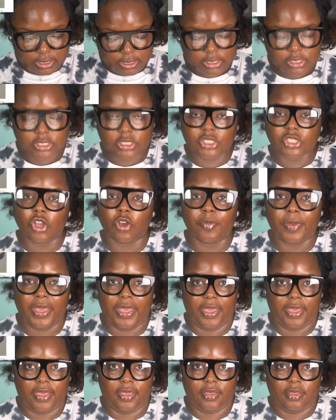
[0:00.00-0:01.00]
so
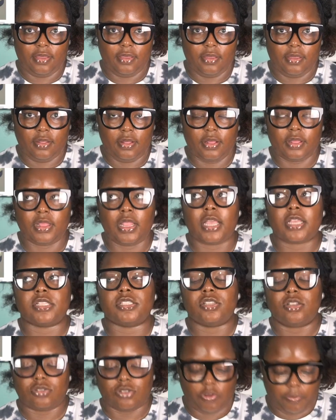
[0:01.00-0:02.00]
bad. Like,
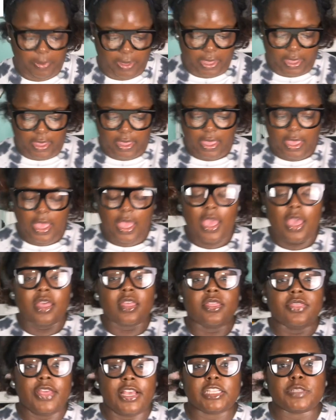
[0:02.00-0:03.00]
so bad.
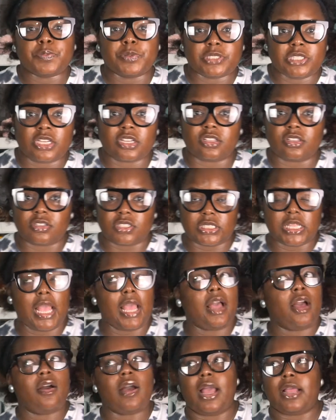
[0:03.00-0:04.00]
This particular
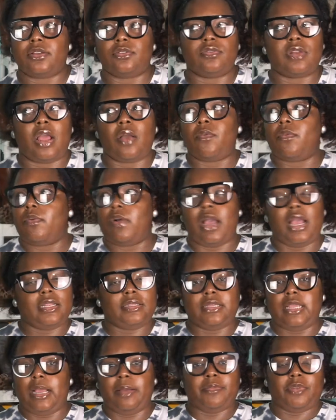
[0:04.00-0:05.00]
style, I do not want.
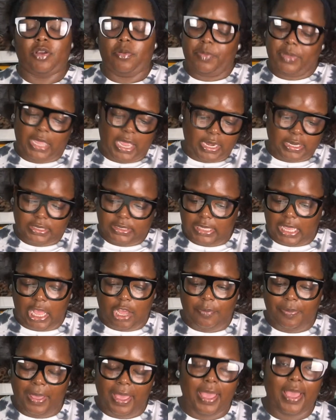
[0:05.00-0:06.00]
I'm gonna be honest,
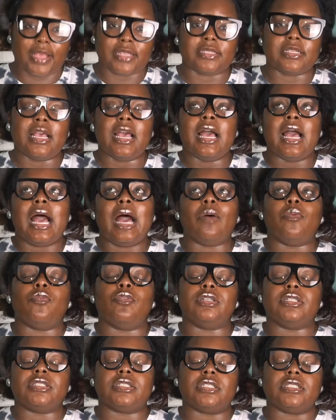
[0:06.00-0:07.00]
I'll pass. I
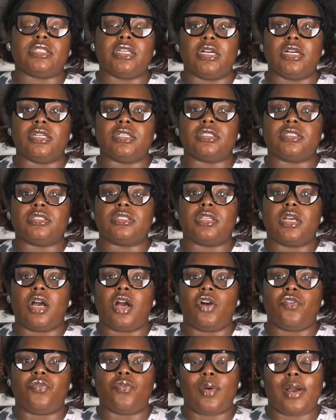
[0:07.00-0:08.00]
wanted the Dunks
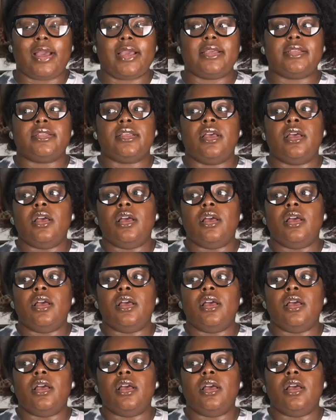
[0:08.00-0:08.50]
off-white